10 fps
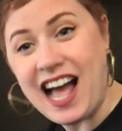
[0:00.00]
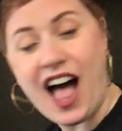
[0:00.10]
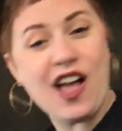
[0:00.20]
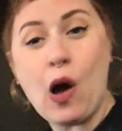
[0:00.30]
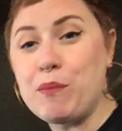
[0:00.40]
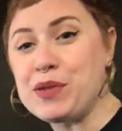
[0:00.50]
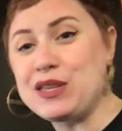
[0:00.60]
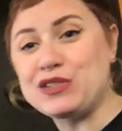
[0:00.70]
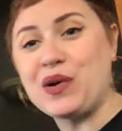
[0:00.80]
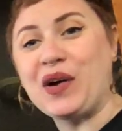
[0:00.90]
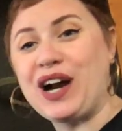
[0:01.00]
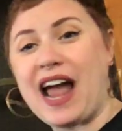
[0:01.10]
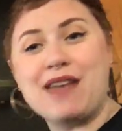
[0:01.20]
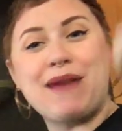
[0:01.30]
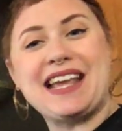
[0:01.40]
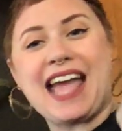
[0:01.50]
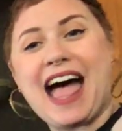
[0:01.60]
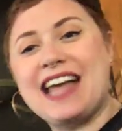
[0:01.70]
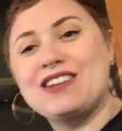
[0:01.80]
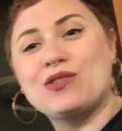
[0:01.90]
I open the door and my
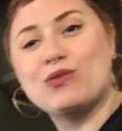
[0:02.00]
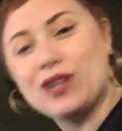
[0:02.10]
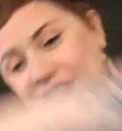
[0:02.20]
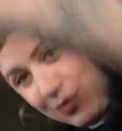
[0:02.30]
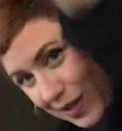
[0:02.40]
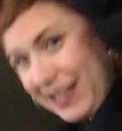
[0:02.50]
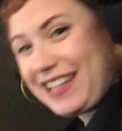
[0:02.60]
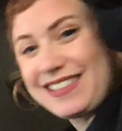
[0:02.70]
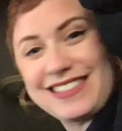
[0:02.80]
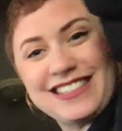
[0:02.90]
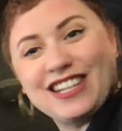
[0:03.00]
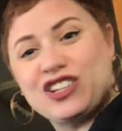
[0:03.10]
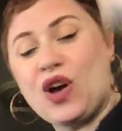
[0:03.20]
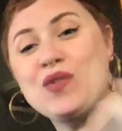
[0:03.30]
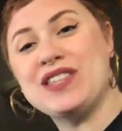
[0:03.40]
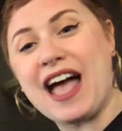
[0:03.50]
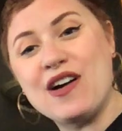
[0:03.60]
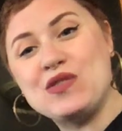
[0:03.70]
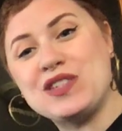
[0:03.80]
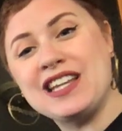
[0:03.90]
cat is released. It goes
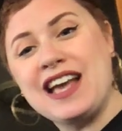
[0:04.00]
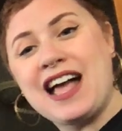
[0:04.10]
out.